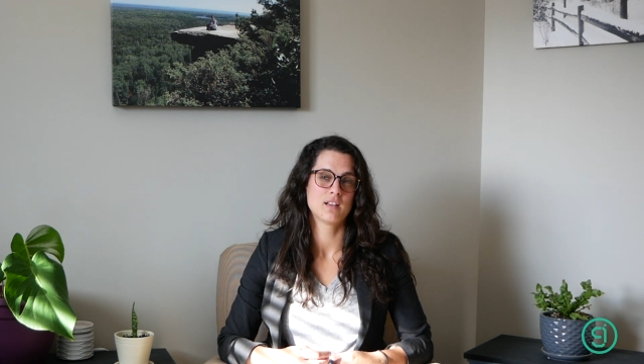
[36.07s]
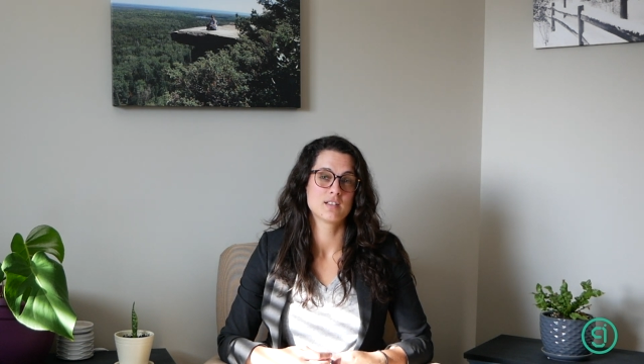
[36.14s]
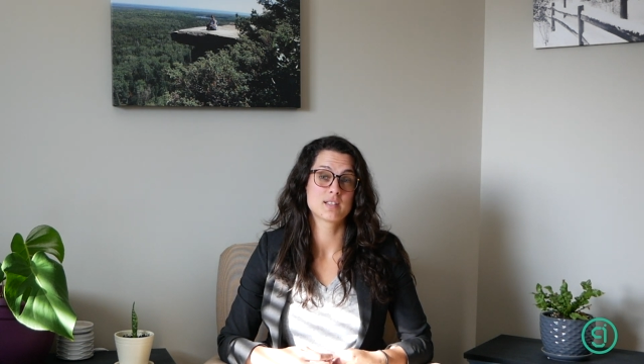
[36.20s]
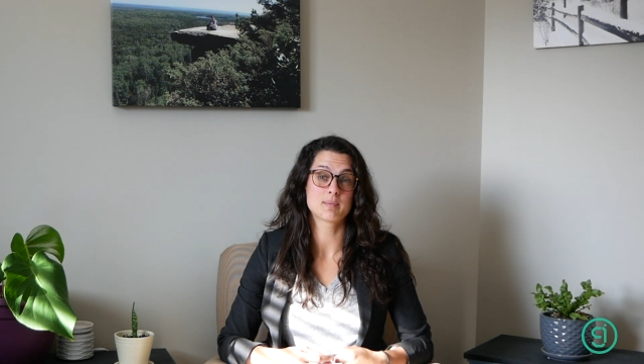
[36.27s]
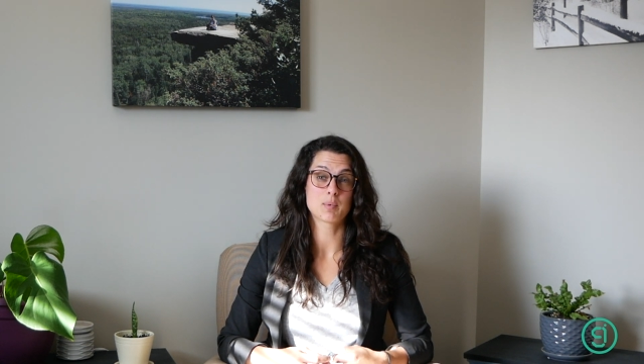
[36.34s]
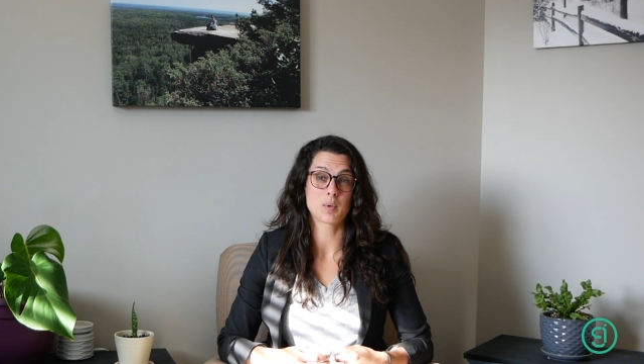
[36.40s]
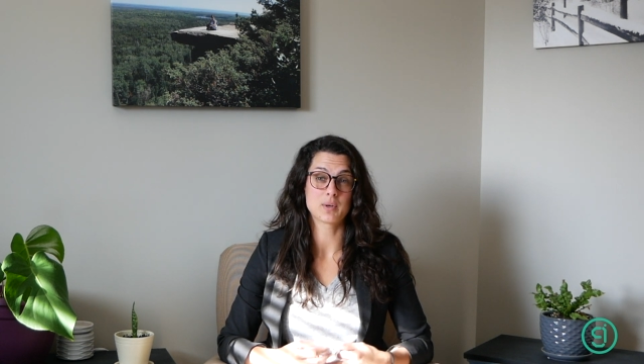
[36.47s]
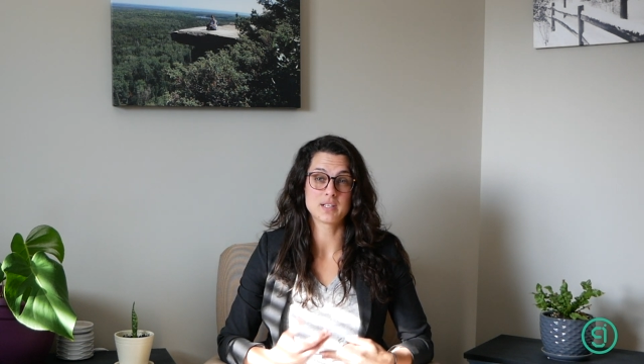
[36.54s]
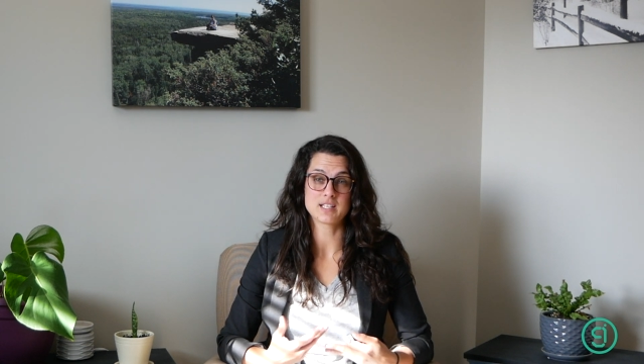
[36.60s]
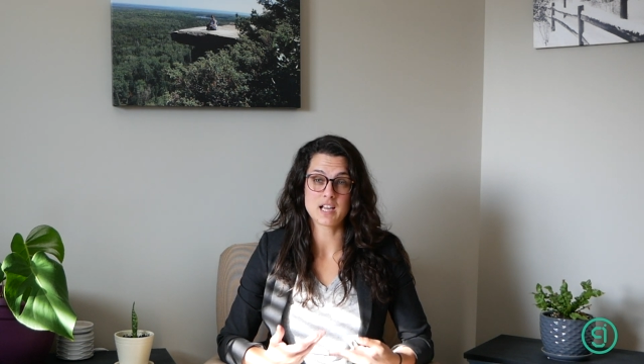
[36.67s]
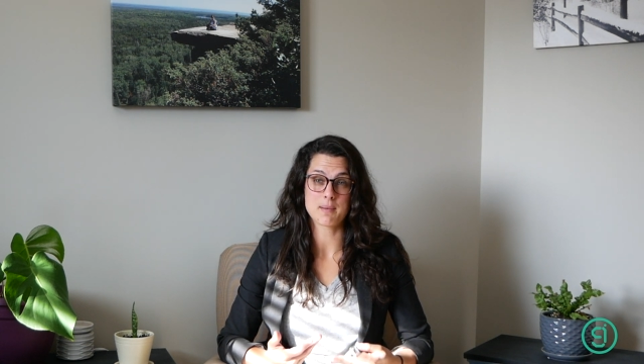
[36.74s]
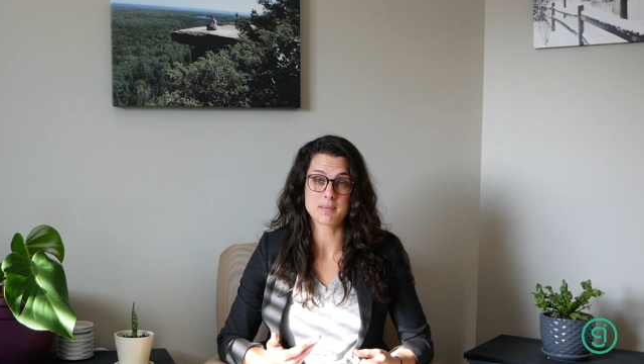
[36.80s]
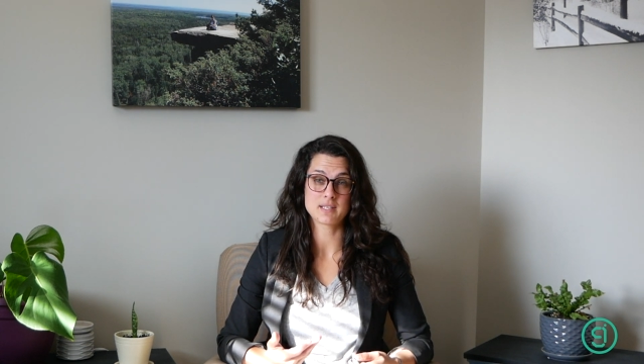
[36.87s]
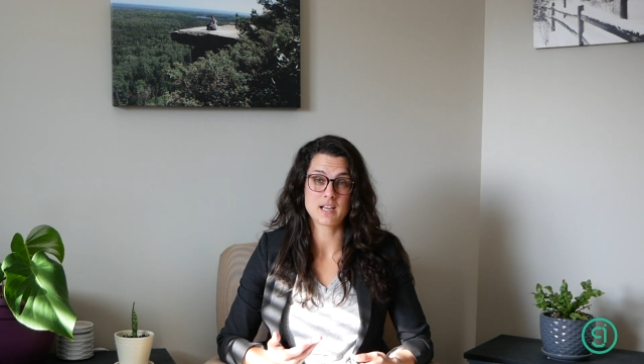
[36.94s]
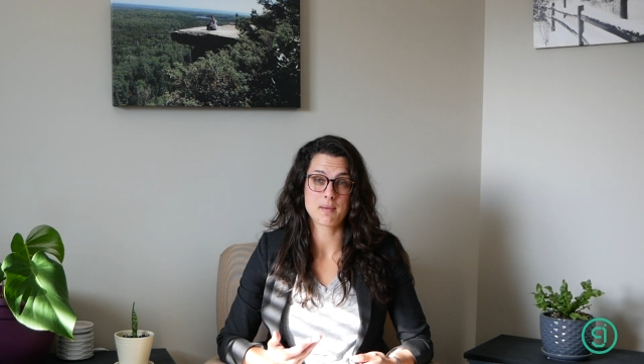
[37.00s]
supported
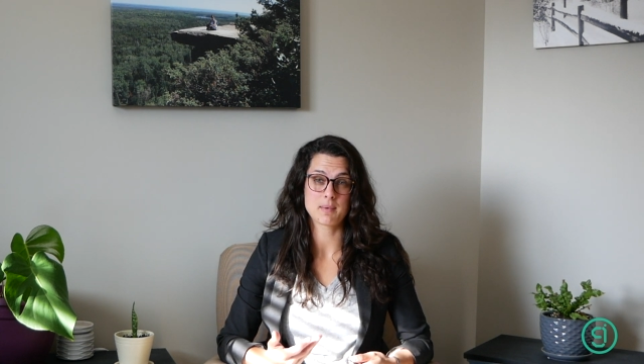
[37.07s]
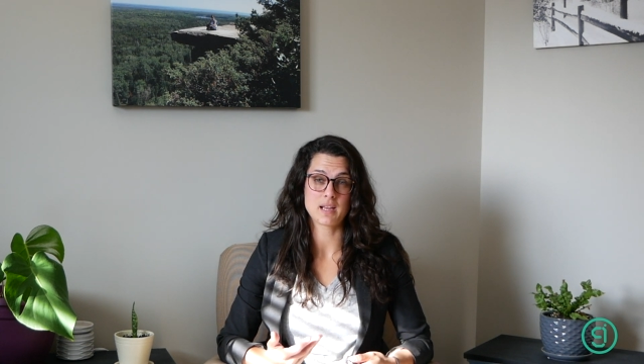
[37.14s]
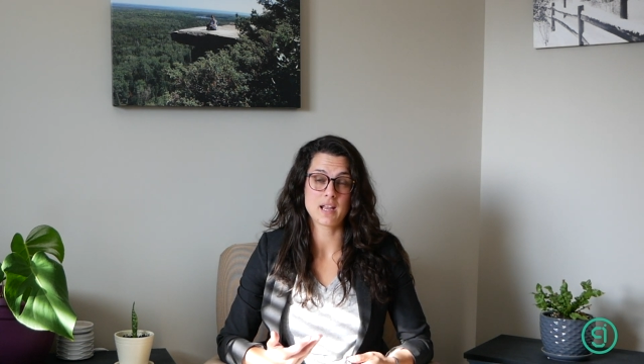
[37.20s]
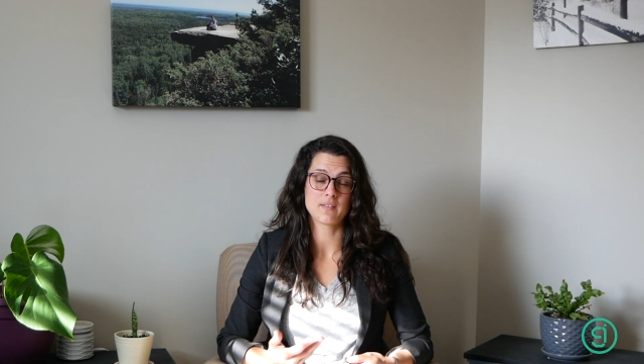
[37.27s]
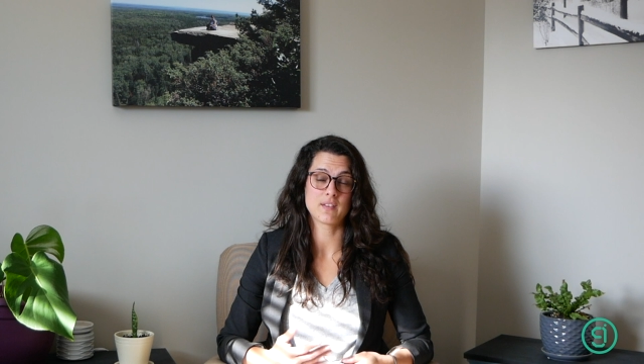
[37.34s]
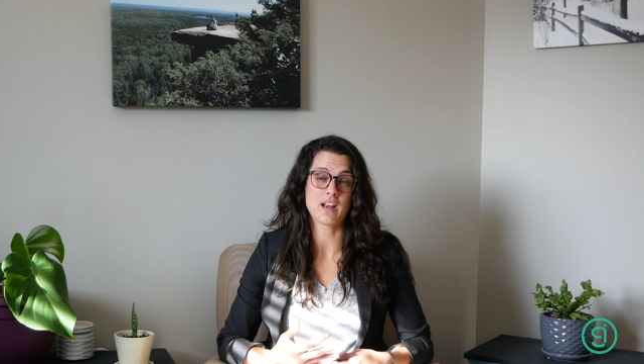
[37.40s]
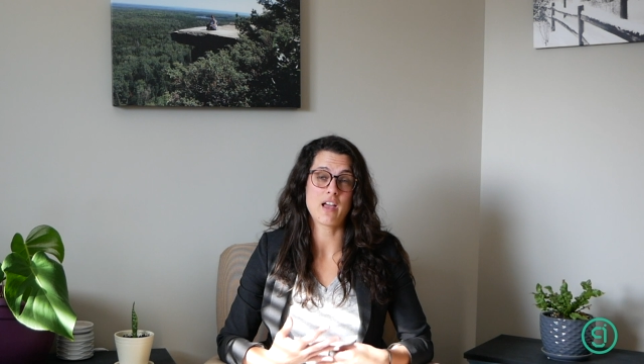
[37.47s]
time and time again that